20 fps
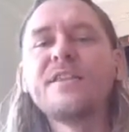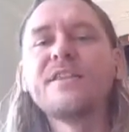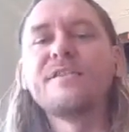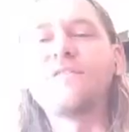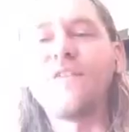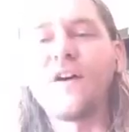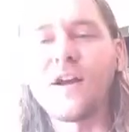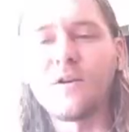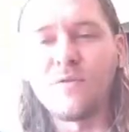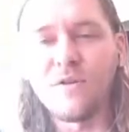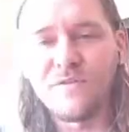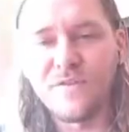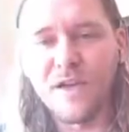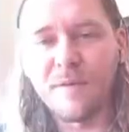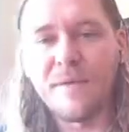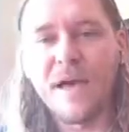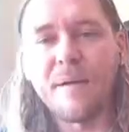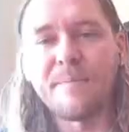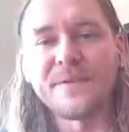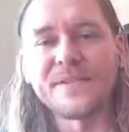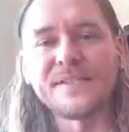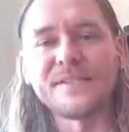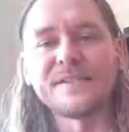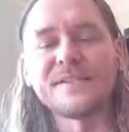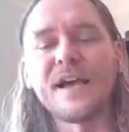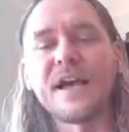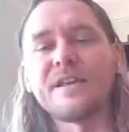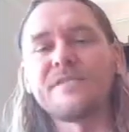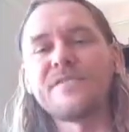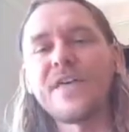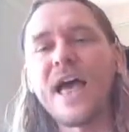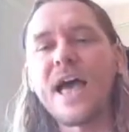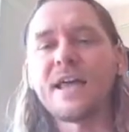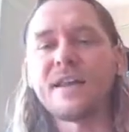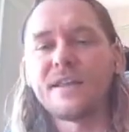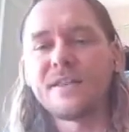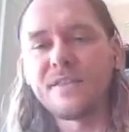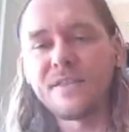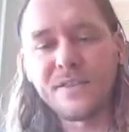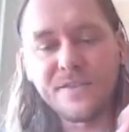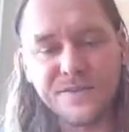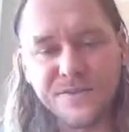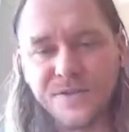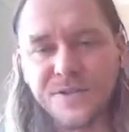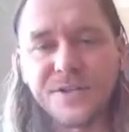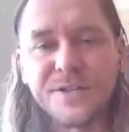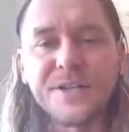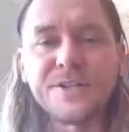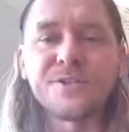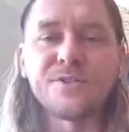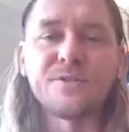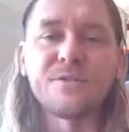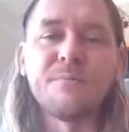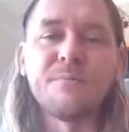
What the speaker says: The firewall VM happens inside of that, and there's an additional